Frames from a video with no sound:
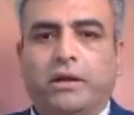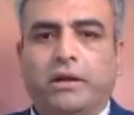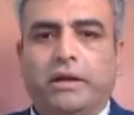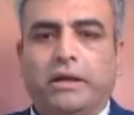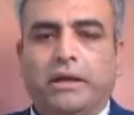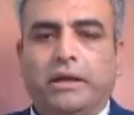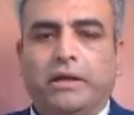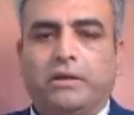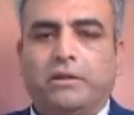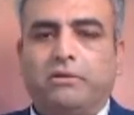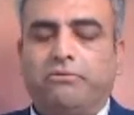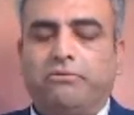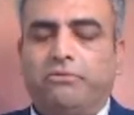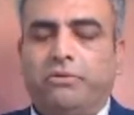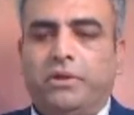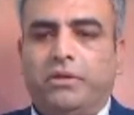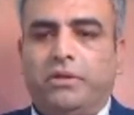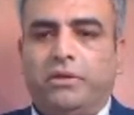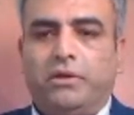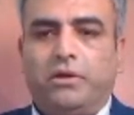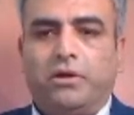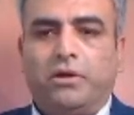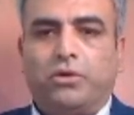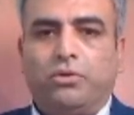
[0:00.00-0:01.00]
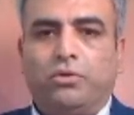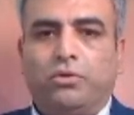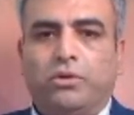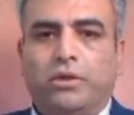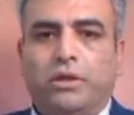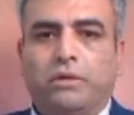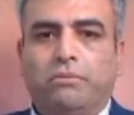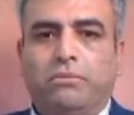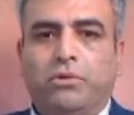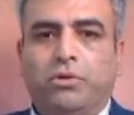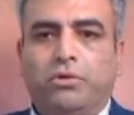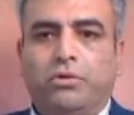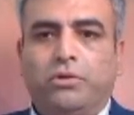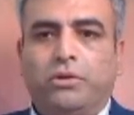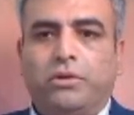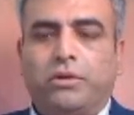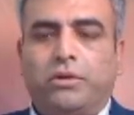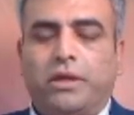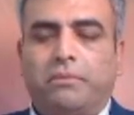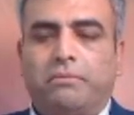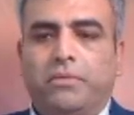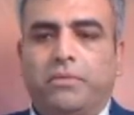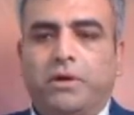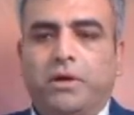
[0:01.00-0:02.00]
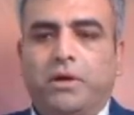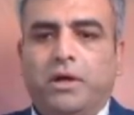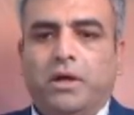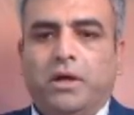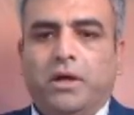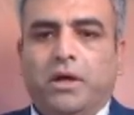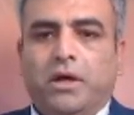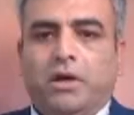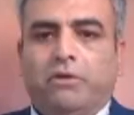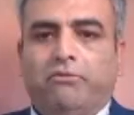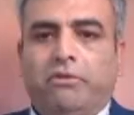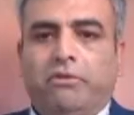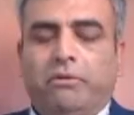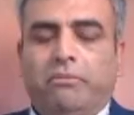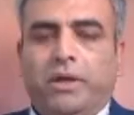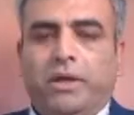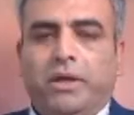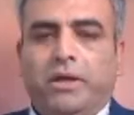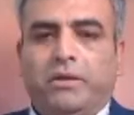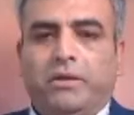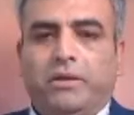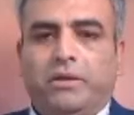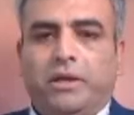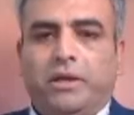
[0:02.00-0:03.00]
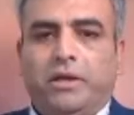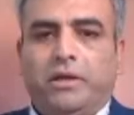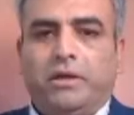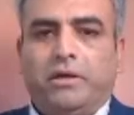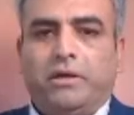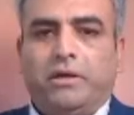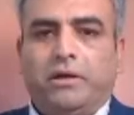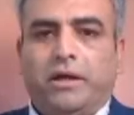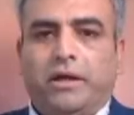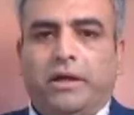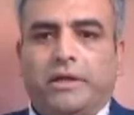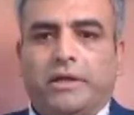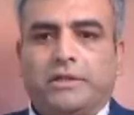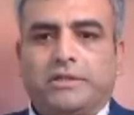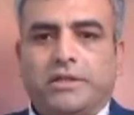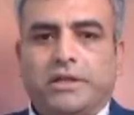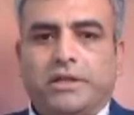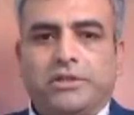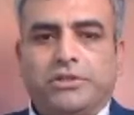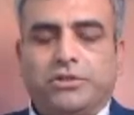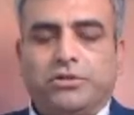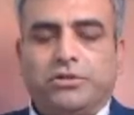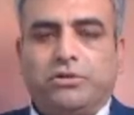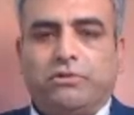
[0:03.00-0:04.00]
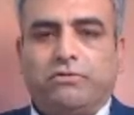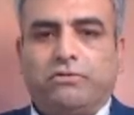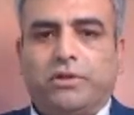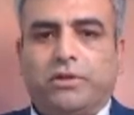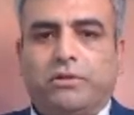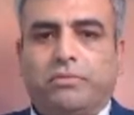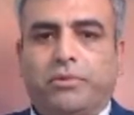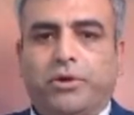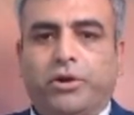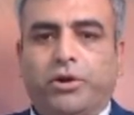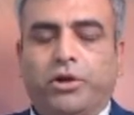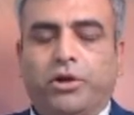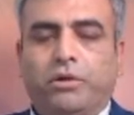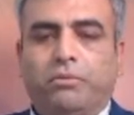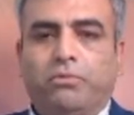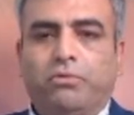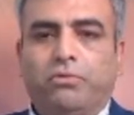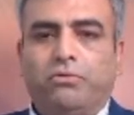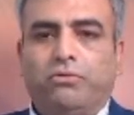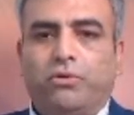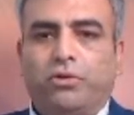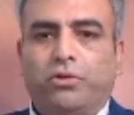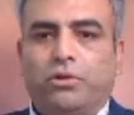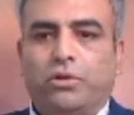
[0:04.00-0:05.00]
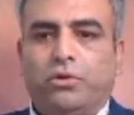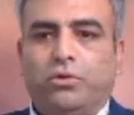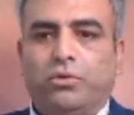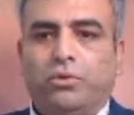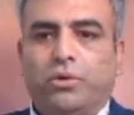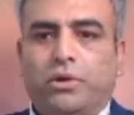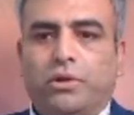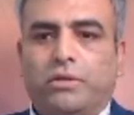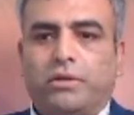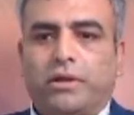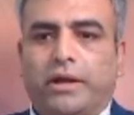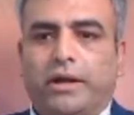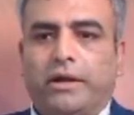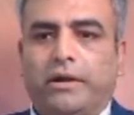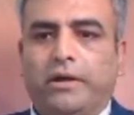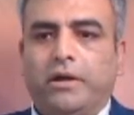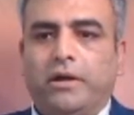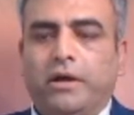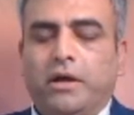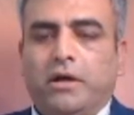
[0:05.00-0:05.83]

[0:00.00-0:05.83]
In case if we see a closing below the same, we may see an extension of this particular move on the lower side.